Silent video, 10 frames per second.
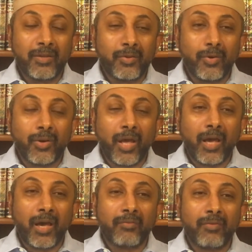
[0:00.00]
you don't
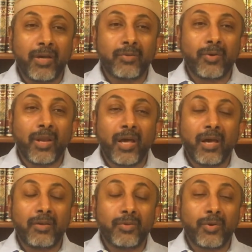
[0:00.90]

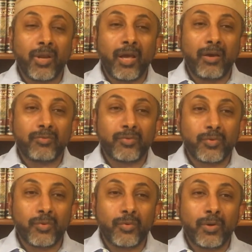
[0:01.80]
have
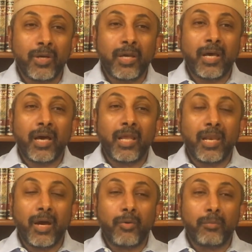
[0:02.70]
to
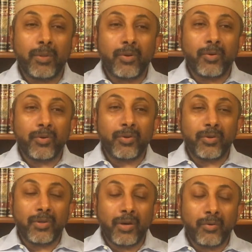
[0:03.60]
allow me or
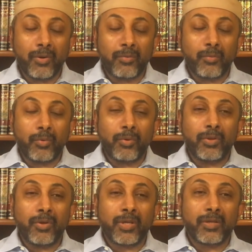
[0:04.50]

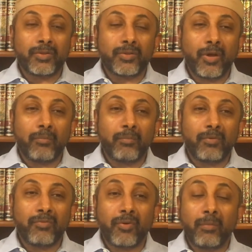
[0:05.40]
you can stop
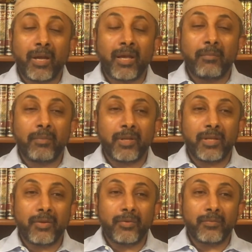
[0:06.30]
me from
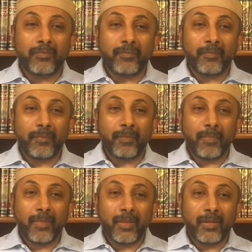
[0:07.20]
accompanying you.
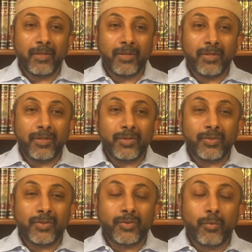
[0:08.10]

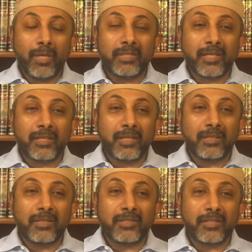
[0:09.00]
So
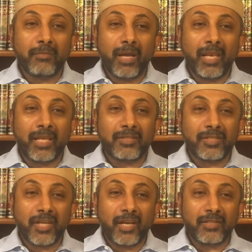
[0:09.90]
basically, this is my
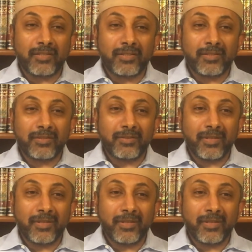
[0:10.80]
last chance.